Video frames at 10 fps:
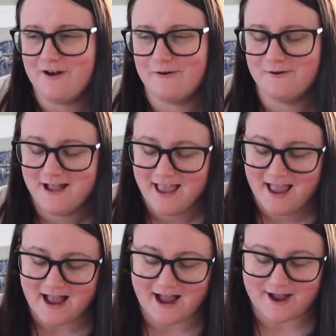so
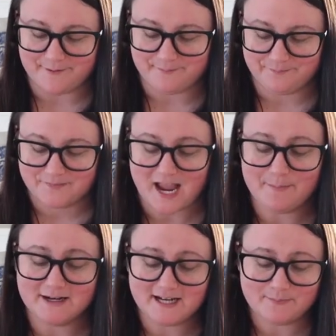um, I
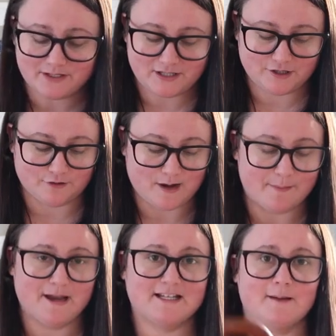picked up two. I
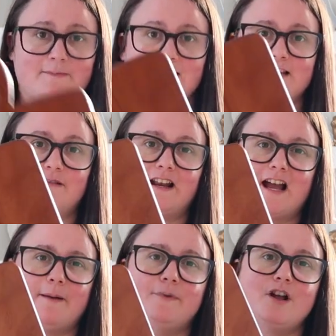picked up this one.
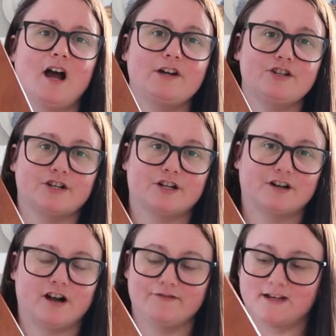I'm not
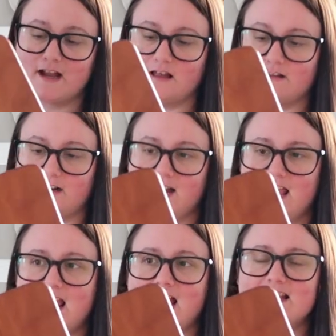sure on the color.
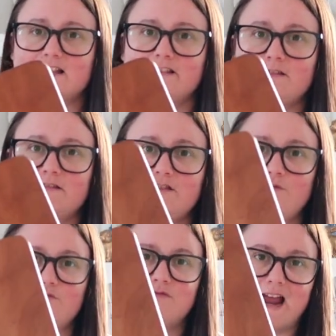It's a little
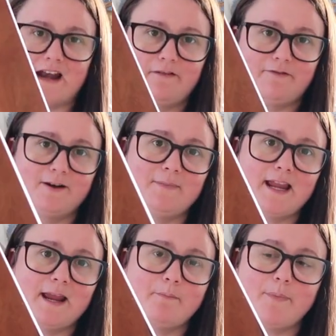red for
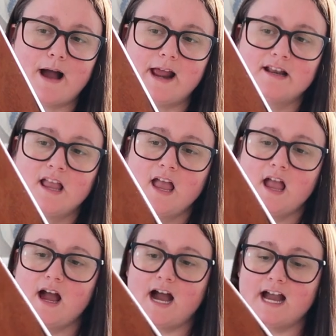me, but
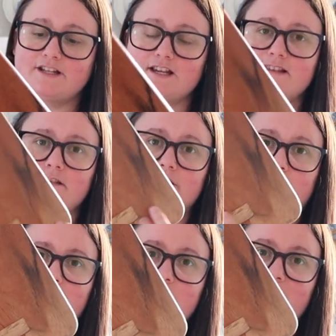I just
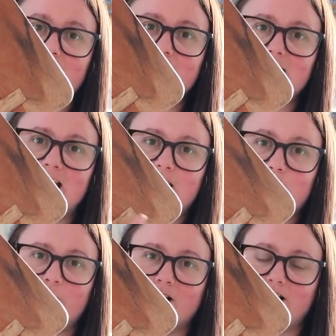loved this like
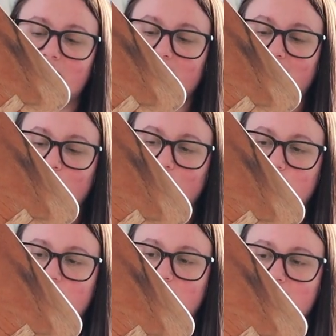weird, like
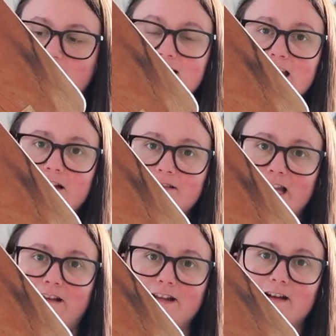cool detail
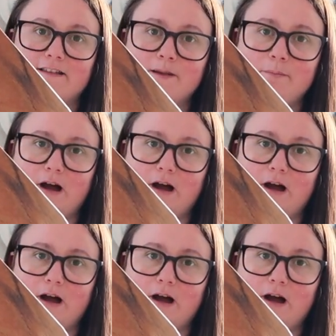down here at the